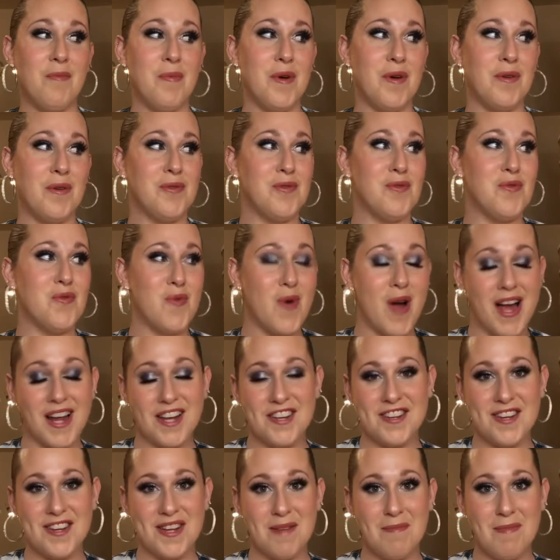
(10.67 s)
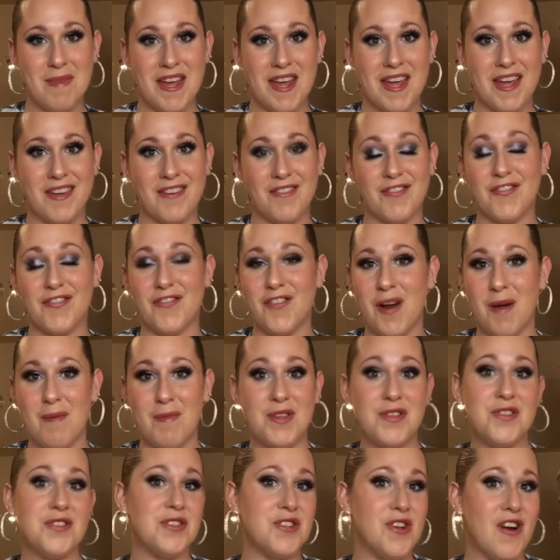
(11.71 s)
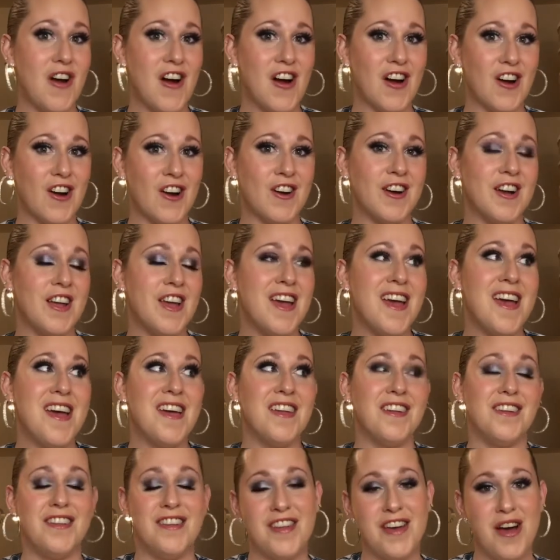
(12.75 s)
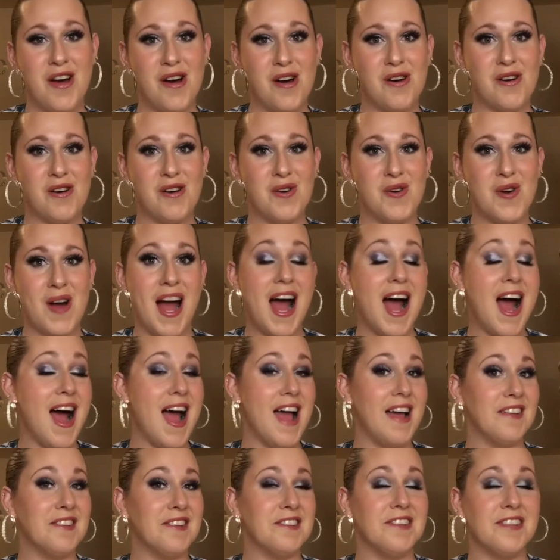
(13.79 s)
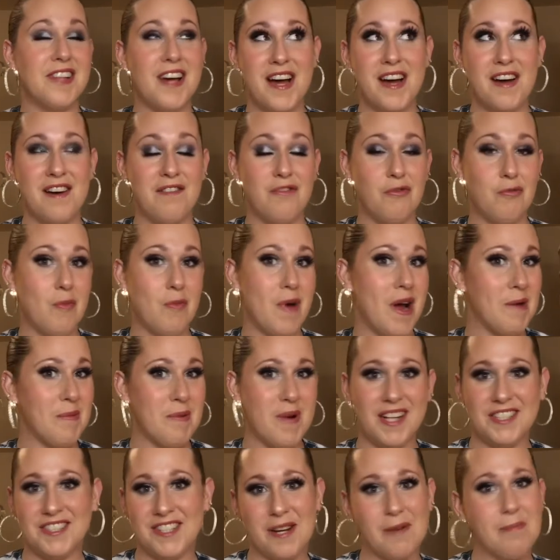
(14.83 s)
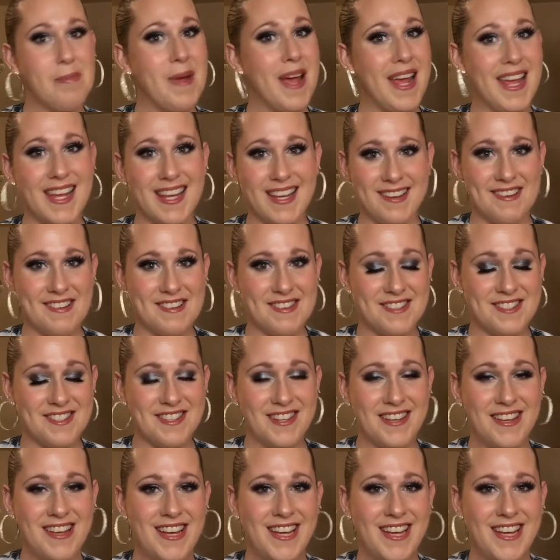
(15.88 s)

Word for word: been watching me from the start know I love my project pans.